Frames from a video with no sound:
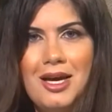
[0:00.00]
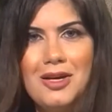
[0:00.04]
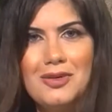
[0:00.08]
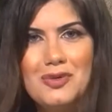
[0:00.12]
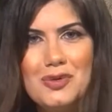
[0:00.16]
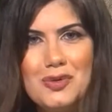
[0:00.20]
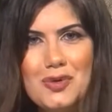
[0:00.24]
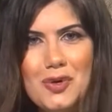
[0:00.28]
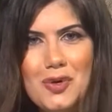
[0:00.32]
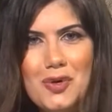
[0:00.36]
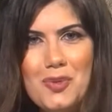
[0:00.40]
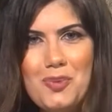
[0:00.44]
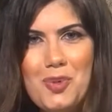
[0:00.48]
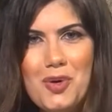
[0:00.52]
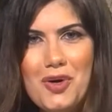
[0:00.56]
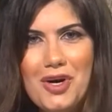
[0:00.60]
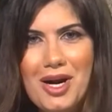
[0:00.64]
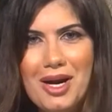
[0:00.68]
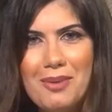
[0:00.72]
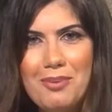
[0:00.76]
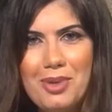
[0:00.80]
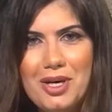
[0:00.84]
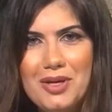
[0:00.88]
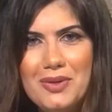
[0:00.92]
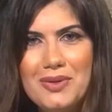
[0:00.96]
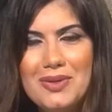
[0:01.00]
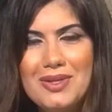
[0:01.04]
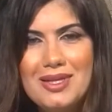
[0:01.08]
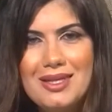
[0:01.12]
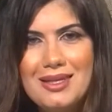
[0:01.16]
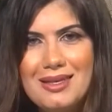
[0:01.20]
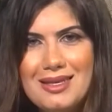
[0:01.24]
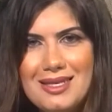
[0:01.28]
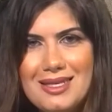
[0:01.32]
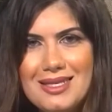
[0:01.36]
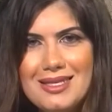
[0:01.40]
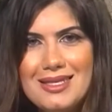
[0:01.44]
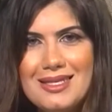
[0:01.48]
To talk more about
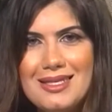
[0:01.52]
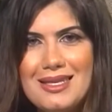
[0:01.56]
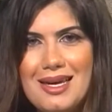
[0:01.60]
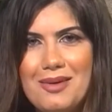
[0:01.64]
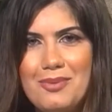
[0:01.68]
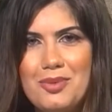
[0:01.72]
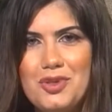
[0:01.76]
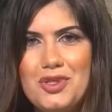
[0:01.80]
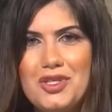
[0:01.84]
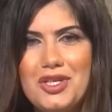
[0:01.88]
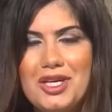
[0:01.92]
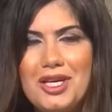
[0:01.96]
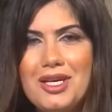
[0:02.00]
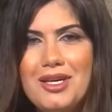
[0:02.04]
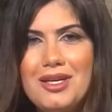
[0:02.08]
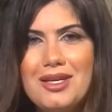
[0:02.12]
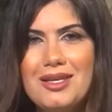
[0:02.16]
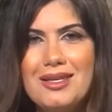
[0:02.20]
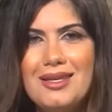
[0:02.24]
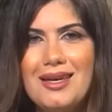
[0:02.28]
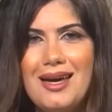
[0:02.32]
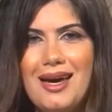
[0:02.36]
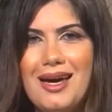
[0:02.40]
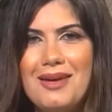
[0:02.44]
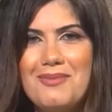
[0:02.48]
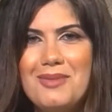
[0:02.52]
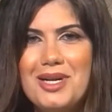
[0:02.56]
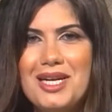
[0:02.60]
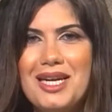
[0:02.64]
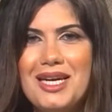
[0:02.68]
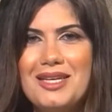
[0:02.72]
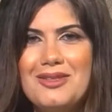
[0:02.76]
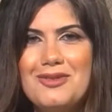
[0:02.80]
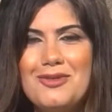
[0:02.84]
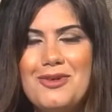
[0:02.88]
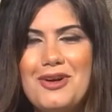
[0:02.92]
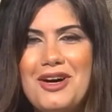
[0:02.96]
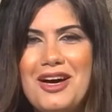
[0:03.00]
this subject, I'm
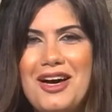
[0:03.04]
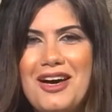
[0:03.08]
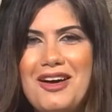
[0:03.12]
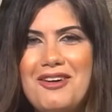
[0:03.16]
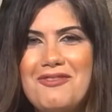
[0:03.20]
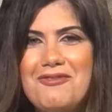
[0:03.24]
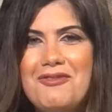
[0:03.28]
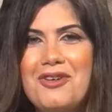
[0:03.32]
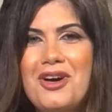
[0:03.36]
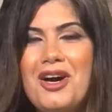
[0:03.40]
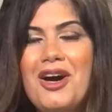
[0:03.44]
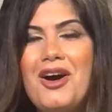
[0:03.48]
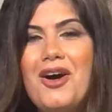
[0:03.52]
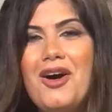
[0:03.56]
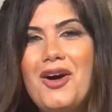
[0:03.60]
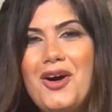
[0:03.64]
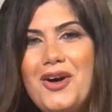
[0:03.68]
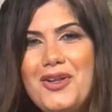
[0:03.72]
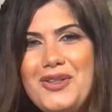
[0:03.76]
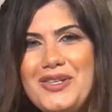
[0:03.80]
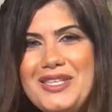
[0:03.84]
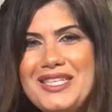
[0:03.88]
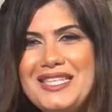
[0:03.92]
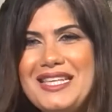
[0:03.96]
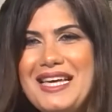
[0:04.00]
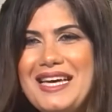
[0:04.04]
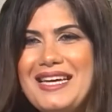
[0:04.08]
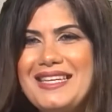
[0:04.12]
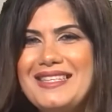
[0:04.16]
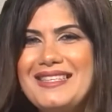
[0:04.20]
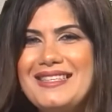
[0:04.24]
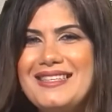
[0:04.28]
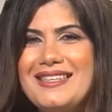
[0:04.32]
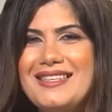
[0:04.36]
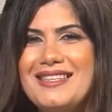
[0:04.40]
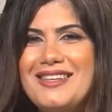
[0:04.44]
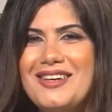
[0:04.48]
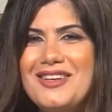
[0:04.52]
glad to have on set
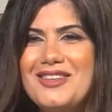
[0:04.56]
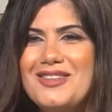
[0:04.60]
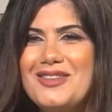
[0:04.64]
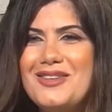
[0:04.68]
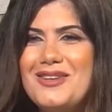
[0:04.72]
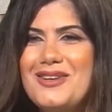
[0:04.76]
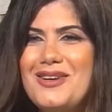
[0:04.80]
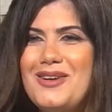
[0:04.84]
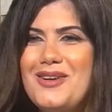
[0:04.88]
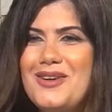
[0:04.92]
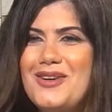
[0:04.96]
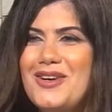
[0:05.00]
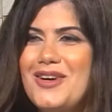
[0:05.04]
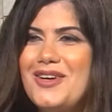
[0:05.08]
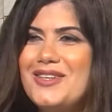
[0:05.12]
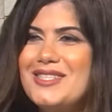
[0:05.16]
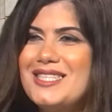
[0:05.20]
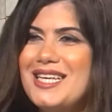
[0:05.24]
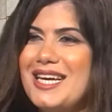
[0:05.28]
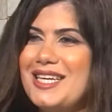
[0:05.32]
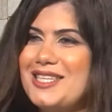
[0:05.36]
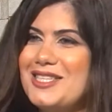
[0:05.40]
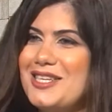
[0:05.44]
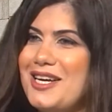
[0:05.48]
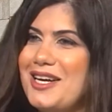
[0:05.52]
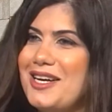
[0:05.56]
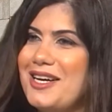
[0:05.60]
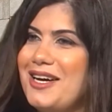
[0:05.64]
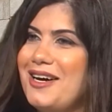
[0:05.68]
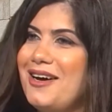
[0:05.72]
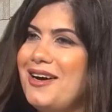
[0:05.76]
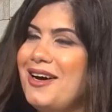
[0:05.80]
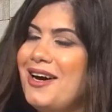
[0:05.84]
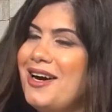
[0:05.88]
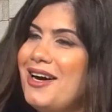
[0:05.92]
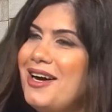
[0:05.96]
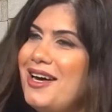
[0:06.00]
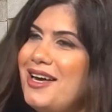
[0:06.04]
Dr. Laurance Ajaka.
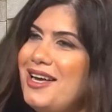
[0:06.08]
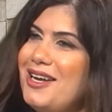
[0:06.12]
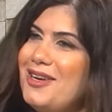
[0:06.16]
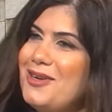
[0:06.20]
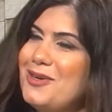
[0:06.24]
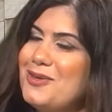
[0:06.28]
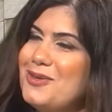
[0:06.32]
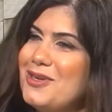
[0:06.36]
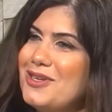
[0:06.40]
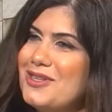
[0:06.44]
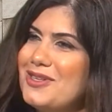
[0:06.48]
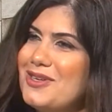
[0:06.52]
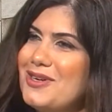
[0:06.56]
Hello, Dr.